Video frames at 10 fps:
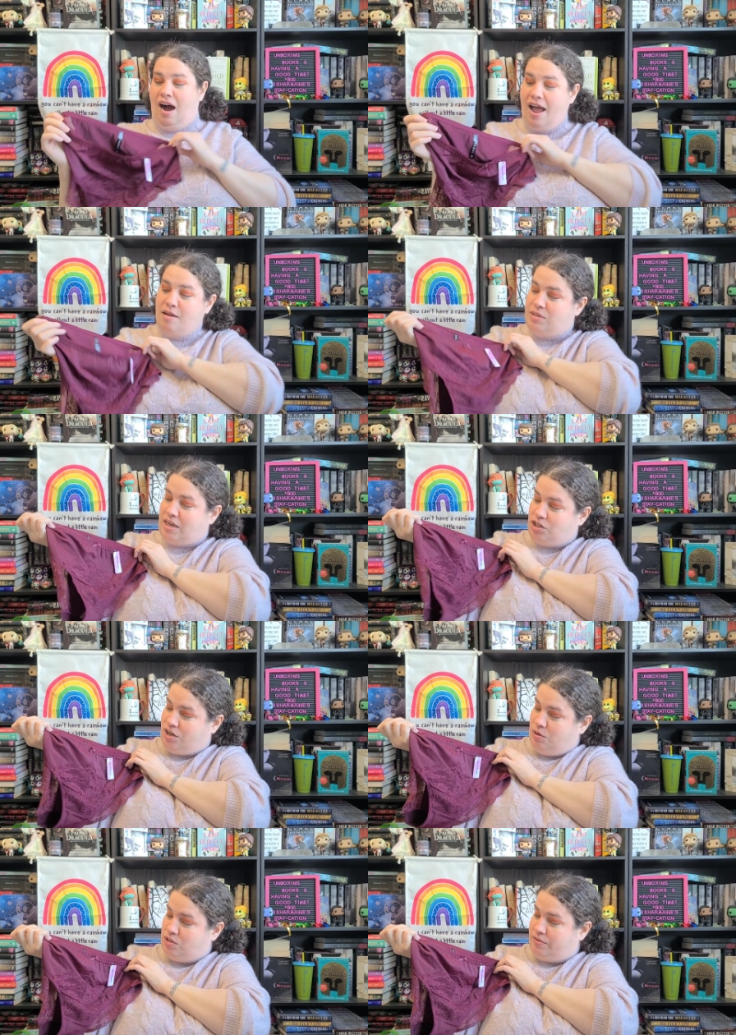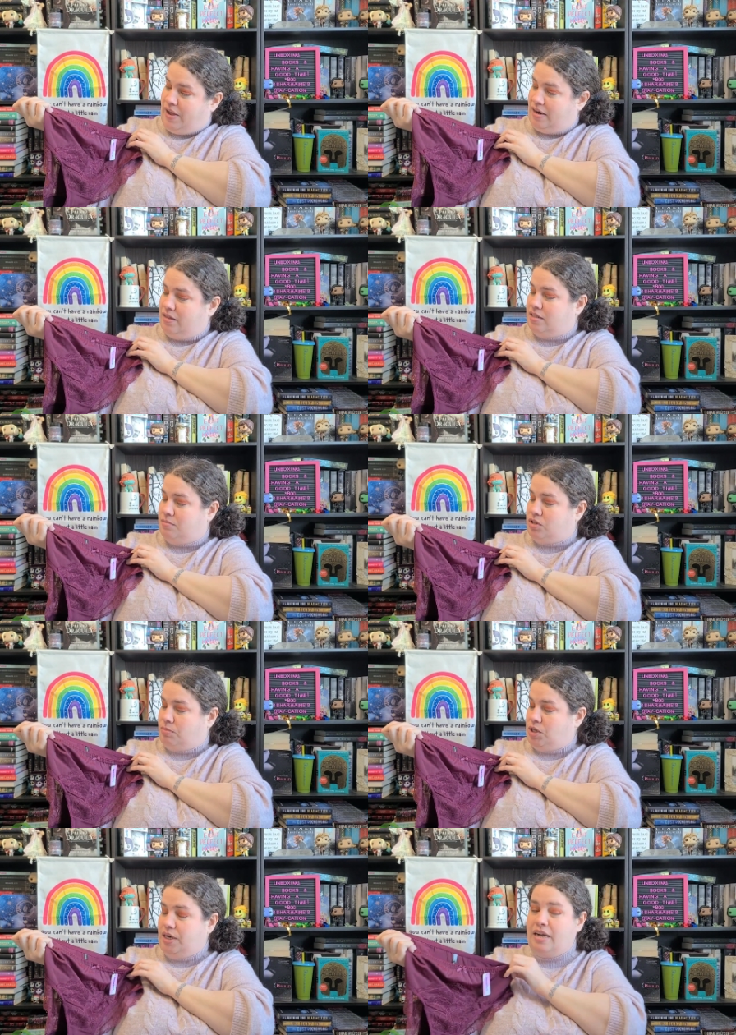I am such a huge fan of this
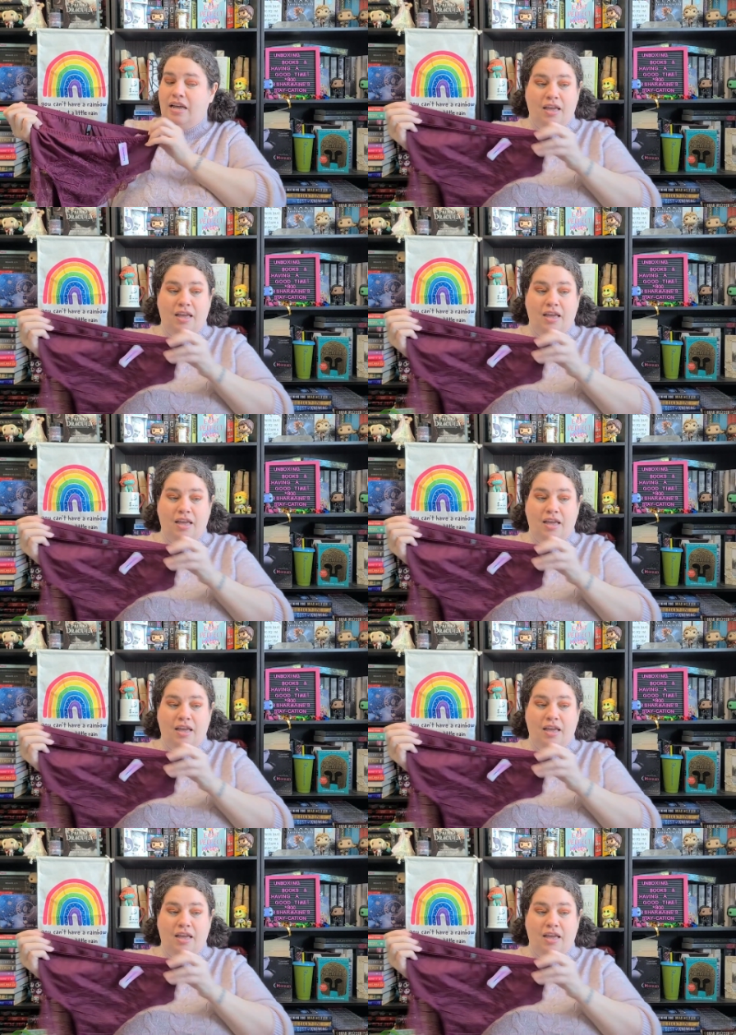subscription.